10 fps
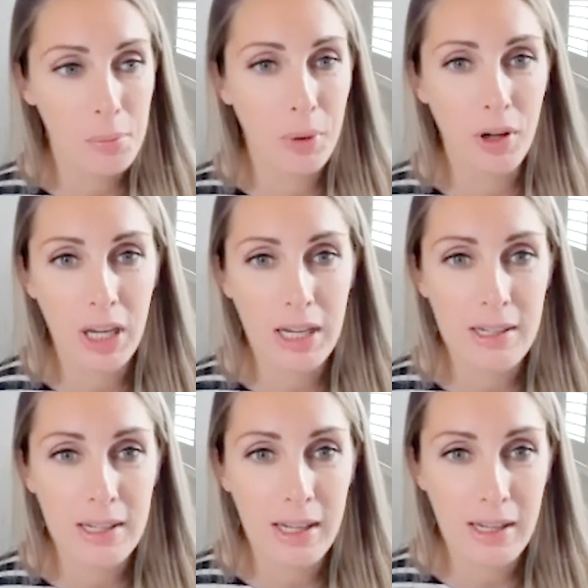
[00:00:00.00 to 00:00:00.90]
But
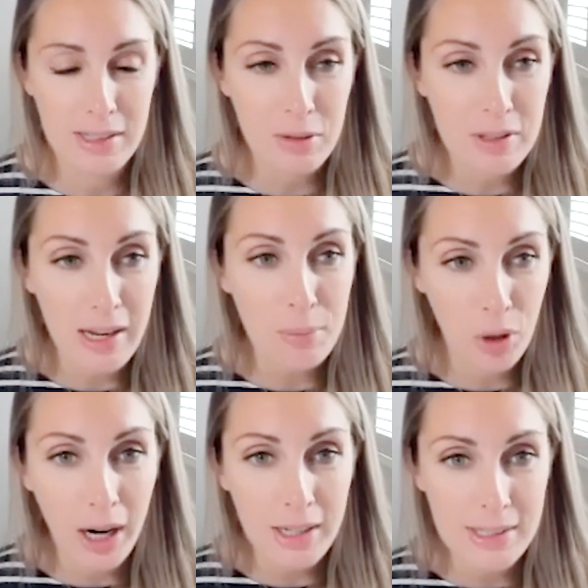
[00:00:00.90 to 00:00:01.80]
it, it does take
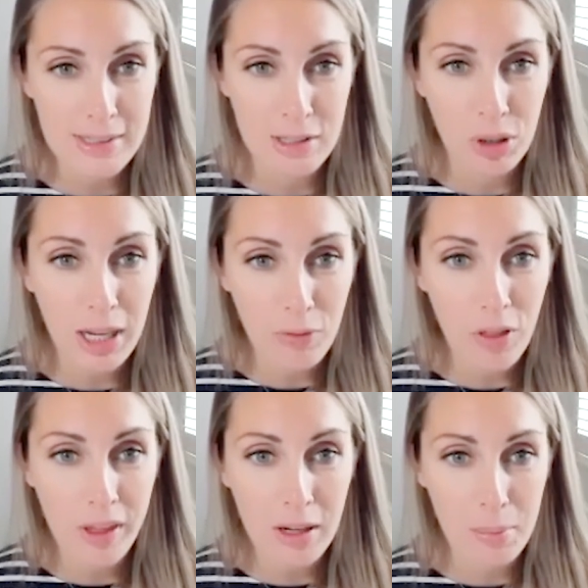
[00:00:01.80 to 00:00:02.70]
practice. You really have to
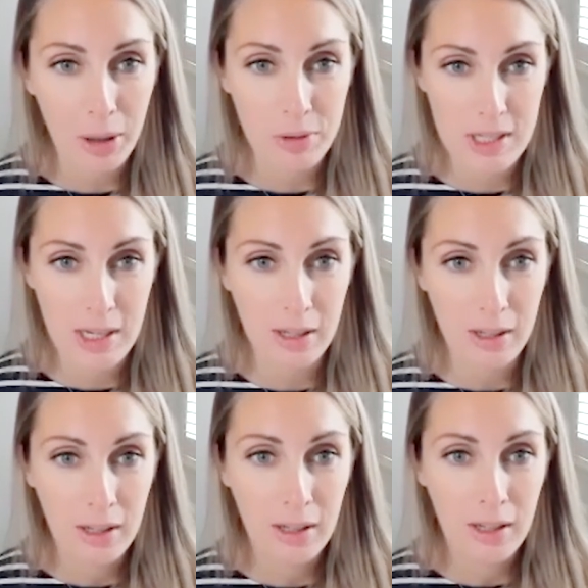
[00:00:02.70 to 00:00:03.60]
think about
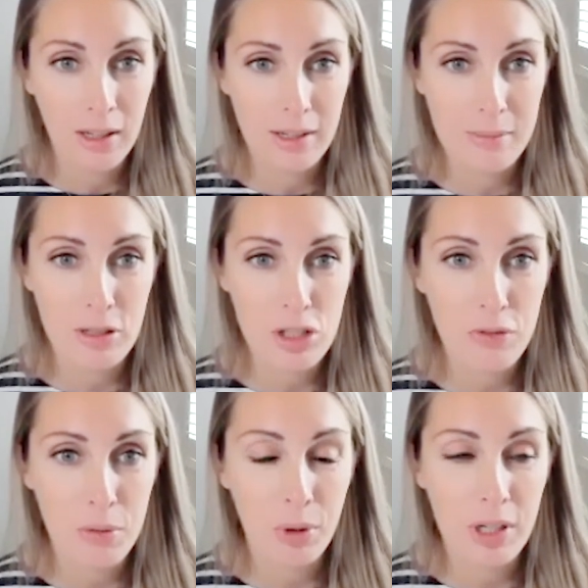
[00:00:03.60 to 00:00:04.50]
it,
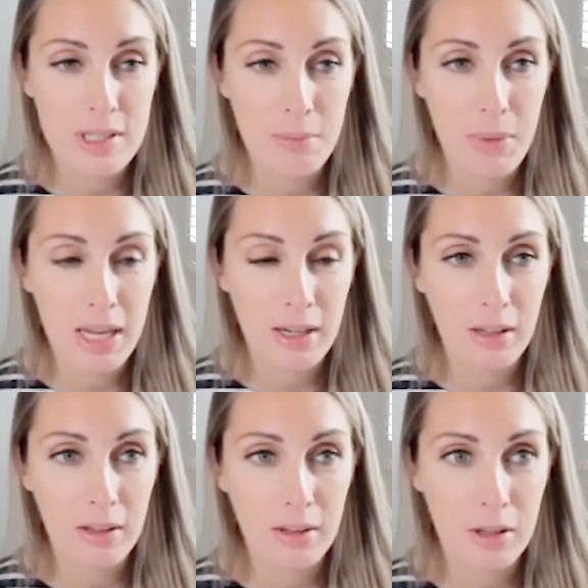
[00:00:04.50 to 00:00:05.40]
especially if you want it to
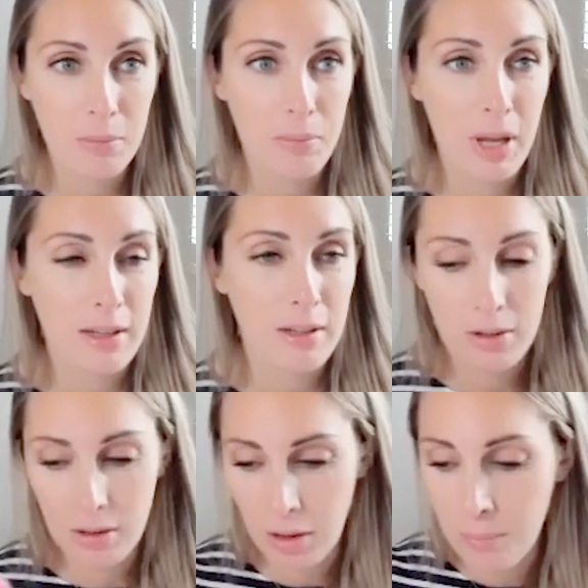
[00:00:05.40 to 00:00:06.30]
make you make
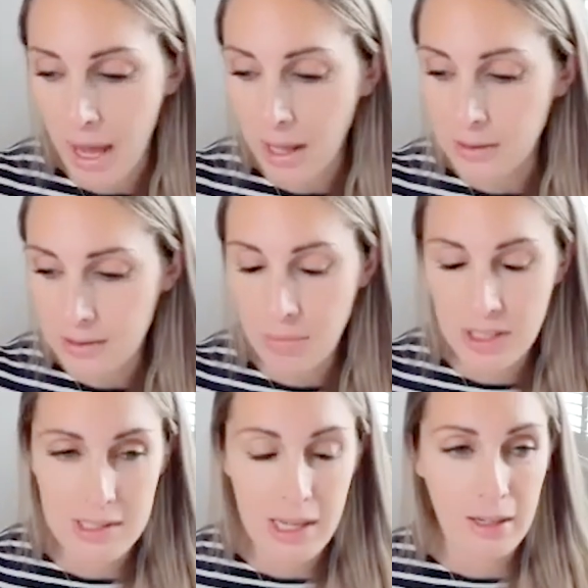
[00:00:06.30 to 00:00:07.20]
compel
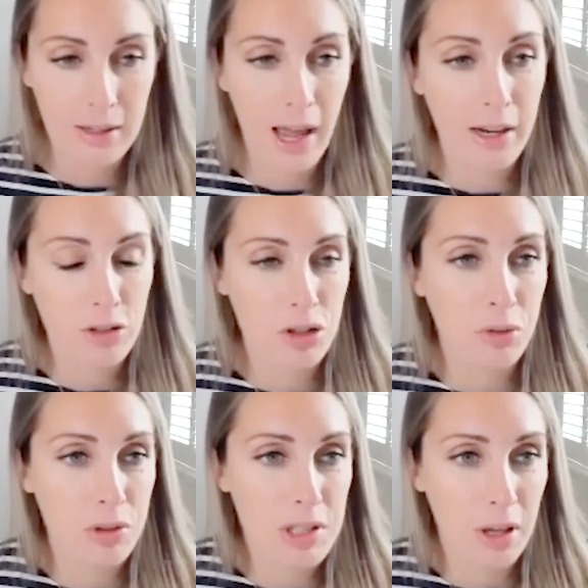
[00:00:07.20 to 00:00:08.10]
somebody to take an
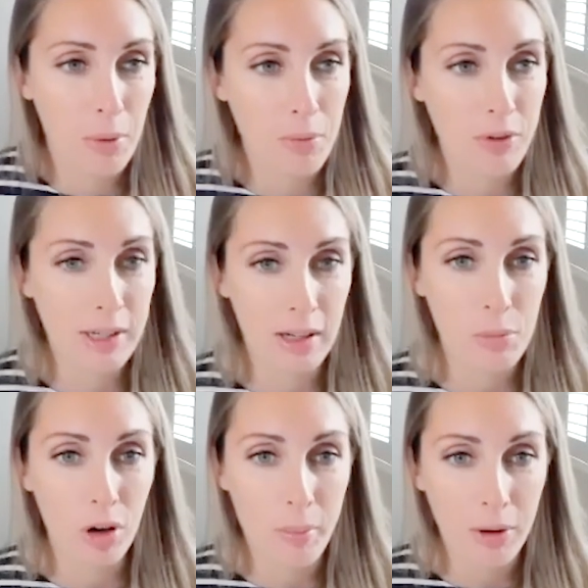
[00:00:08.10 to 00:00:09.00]
action or to go and find out
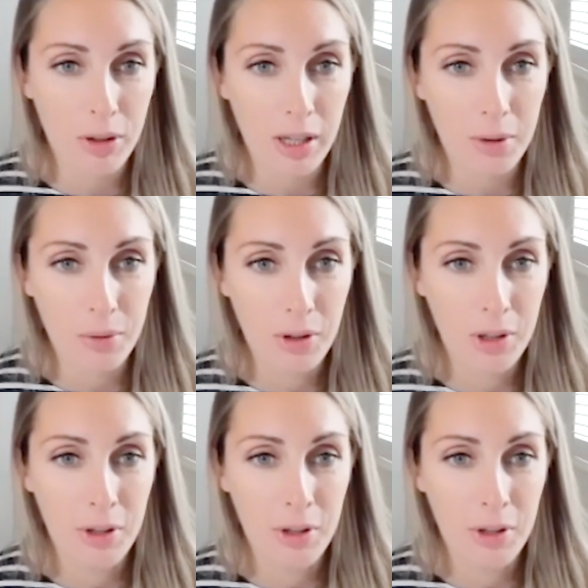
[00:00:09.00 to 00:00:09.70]
more about you.